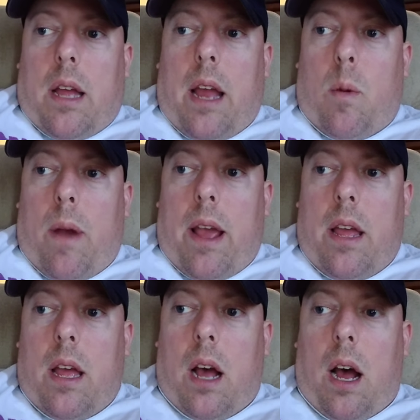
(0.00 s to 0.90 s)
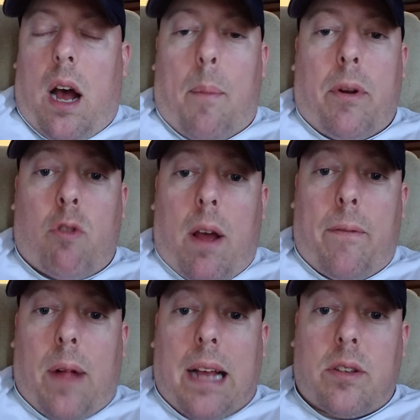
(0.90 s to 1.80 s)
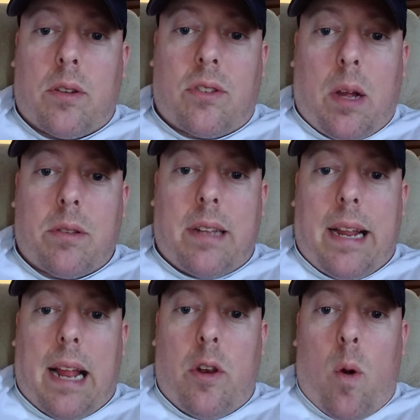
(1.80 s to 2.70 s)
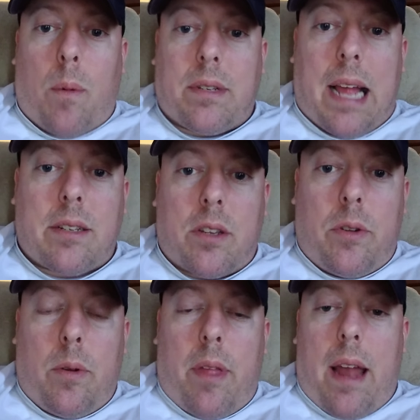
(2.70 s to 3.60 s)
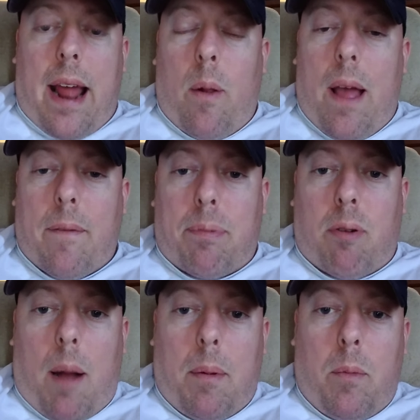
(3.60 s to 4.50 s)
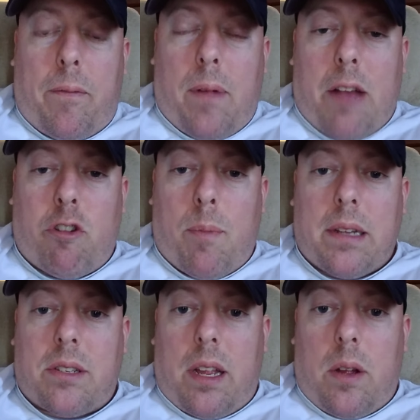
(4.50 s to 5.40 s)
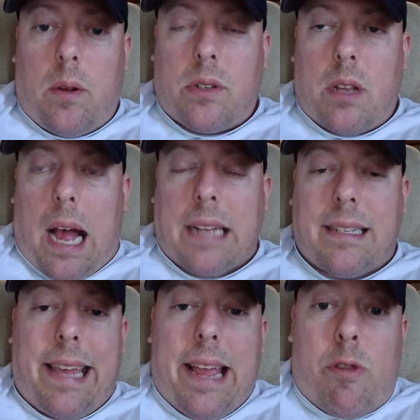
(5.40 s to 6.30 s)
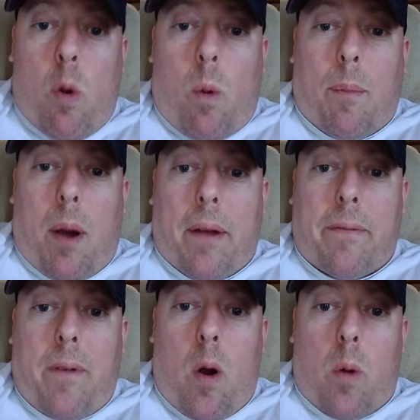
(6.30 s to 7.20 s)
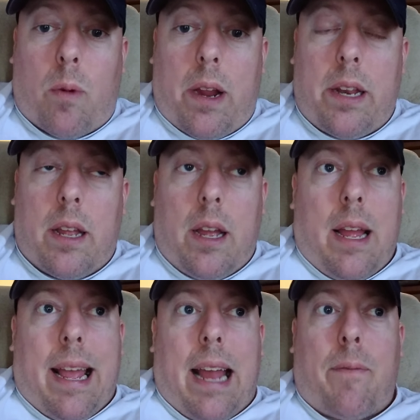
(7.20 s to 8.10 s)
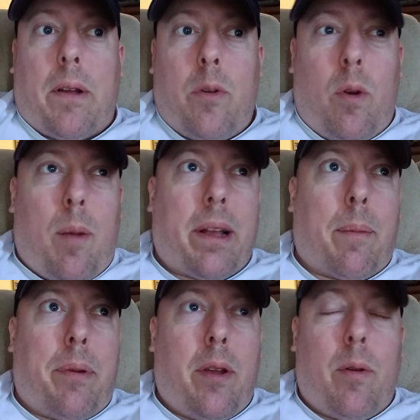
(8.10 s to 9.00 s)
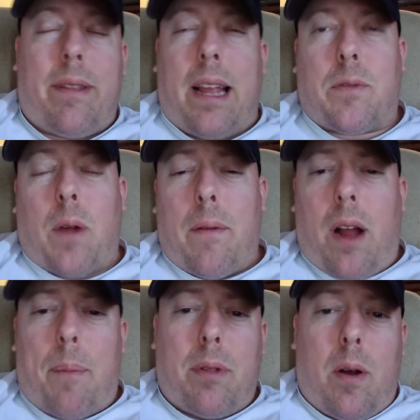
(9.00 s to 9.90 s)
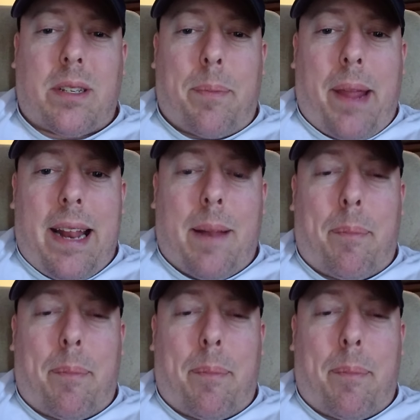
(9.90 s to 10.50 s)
anyway, I'm going to try to flash those sales tonight. I know I was asked to do that. I don't have a problem with flashing my sales. I just can't do it when I'm on my phone, right? And if I do it on my computer, it takes forever to upload. It's a pain in the